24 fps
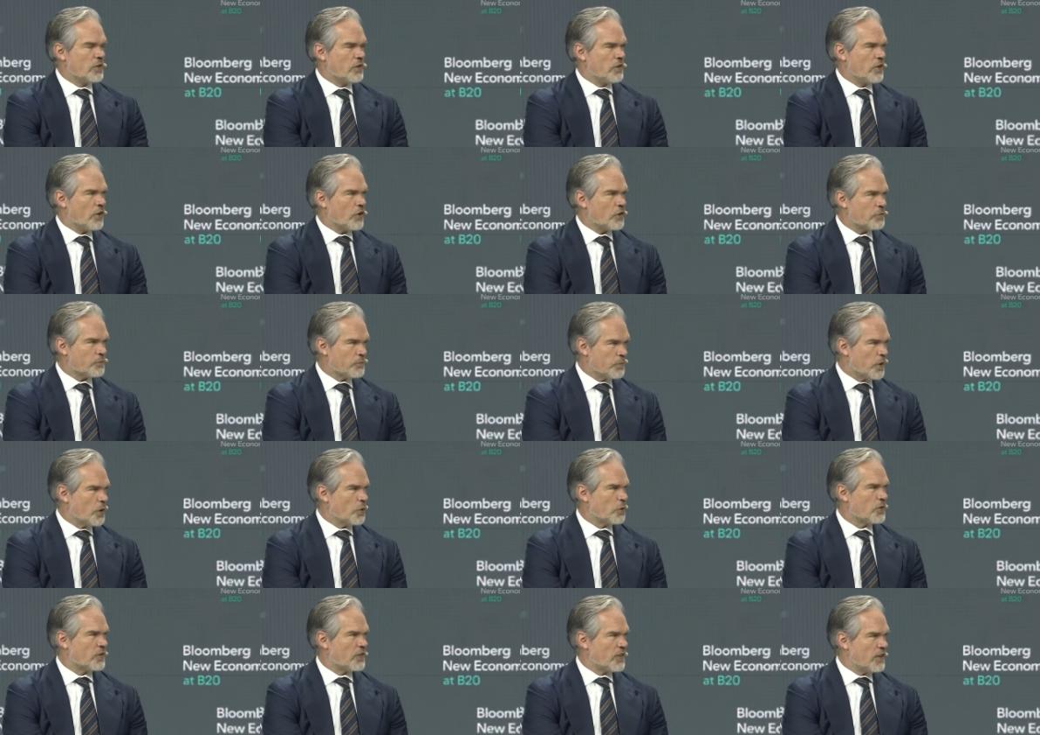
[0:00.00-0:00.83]
on
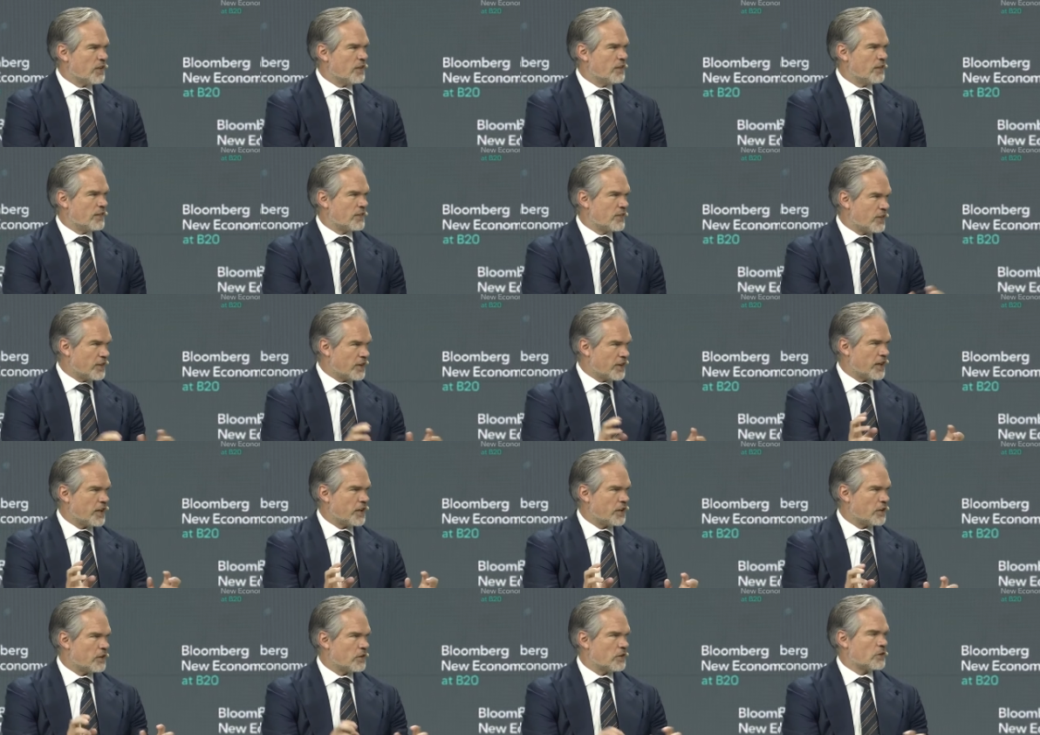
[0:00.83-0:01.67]
both
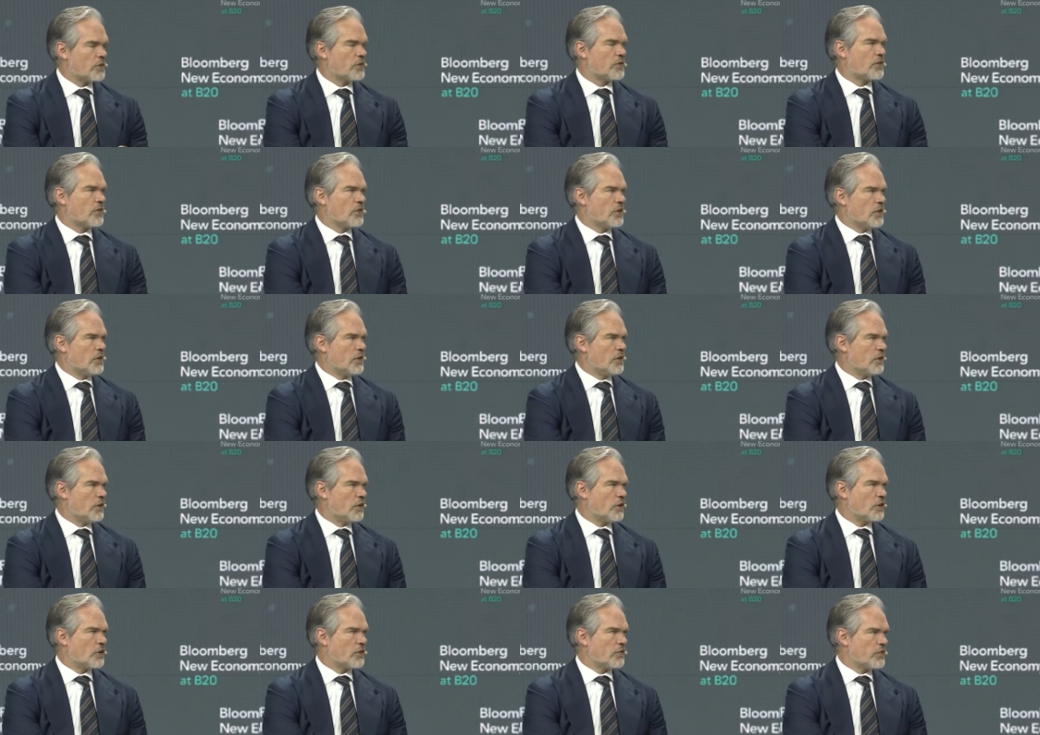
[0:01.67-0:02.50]
scenarios a
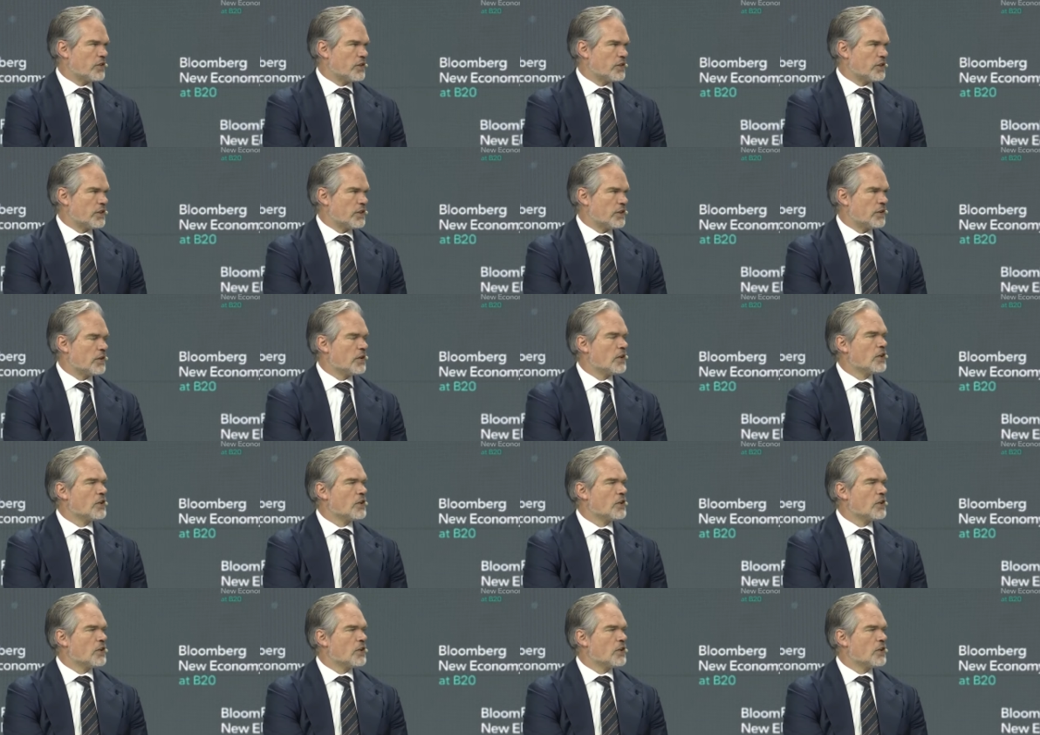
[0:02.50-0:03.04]
lot of the